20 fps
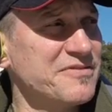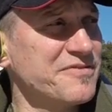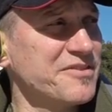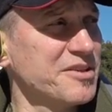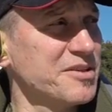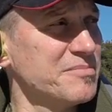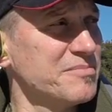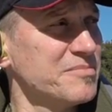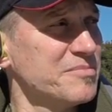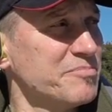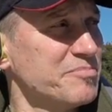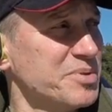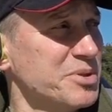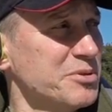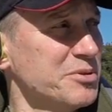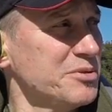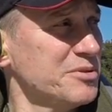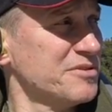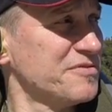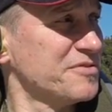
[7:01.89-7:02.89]
from
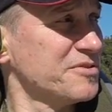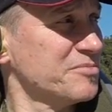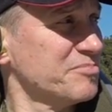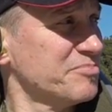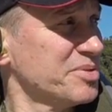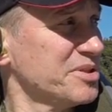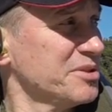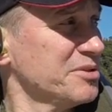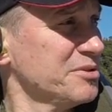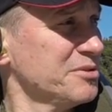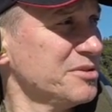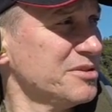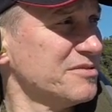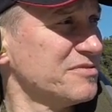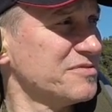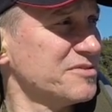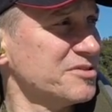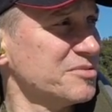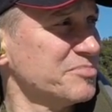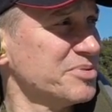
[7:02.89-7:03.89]
beautiful,
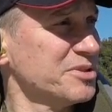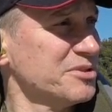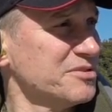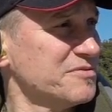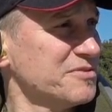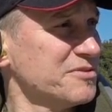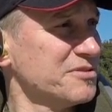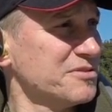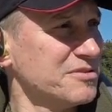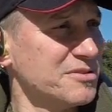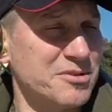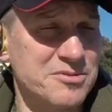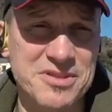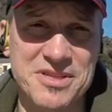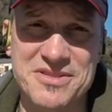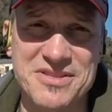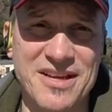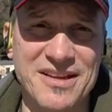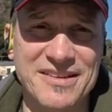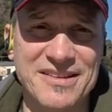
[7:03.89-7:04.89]
beautiful, beautiful
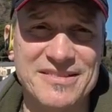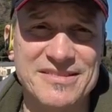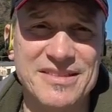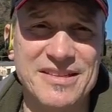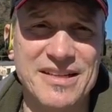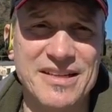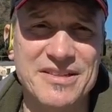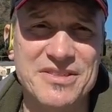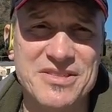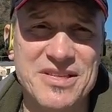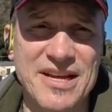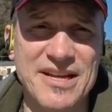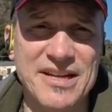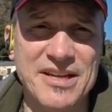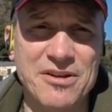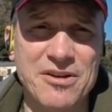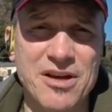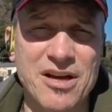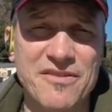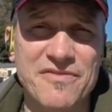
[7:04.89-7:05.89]
Osazaki today.
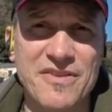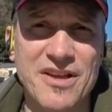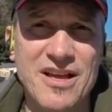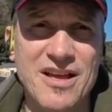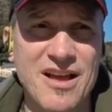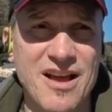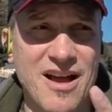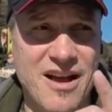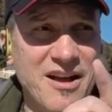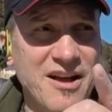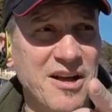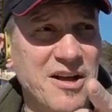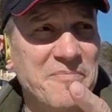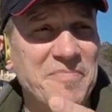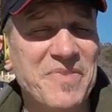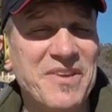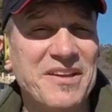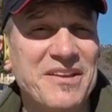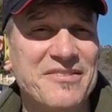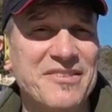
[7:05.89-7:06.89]
Signing off.
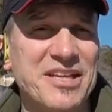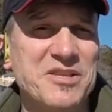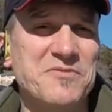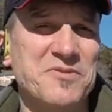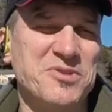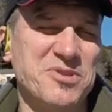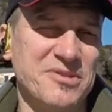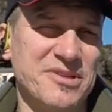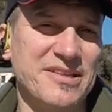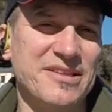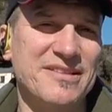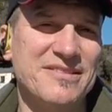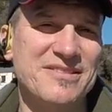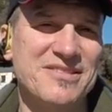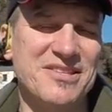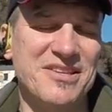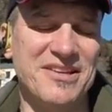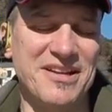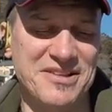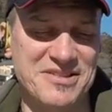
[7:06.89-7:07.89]
Thanks for tuning in.
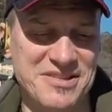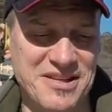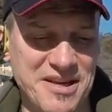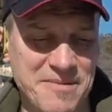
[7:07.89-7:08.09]
See you next